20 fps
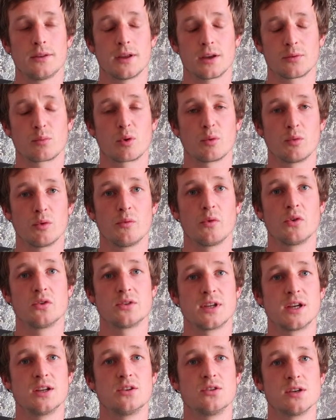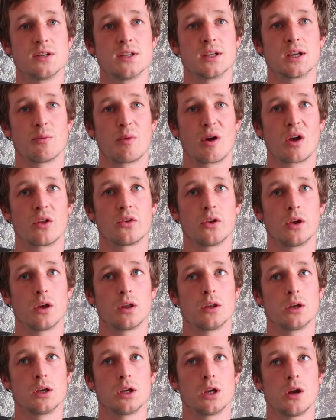That's probably the most dangerous thing about it, I
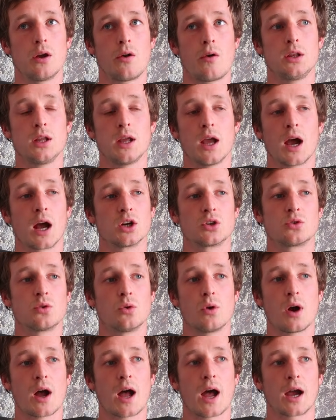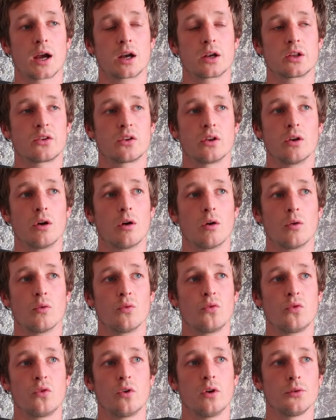think. The actual act
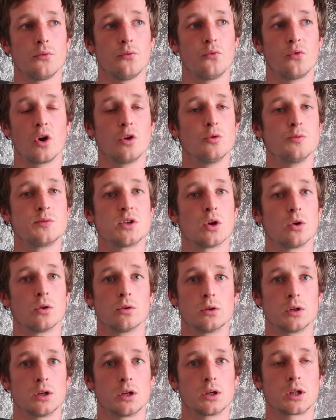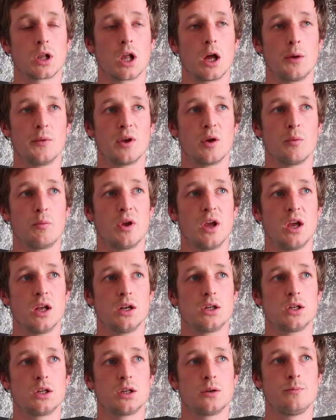of rope soloing and climbing a
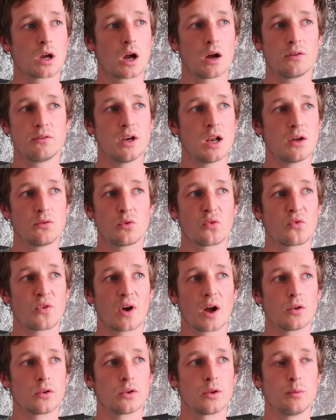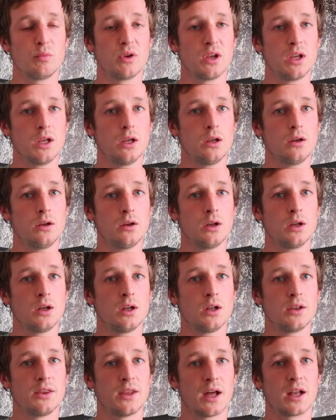pitch, I've never found to be
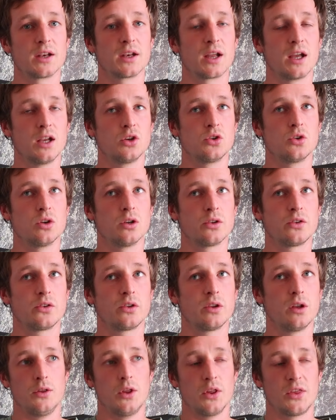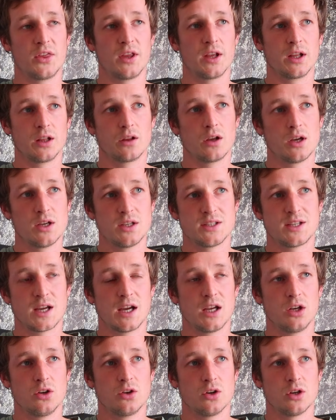that dangerous. The thing that is
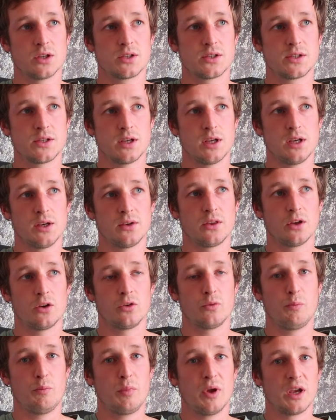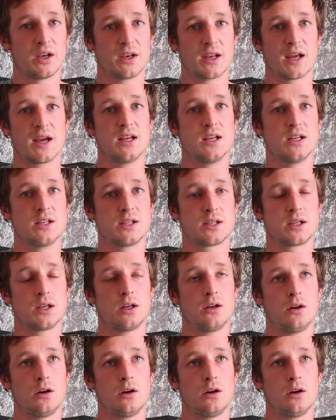dangerous is those big days,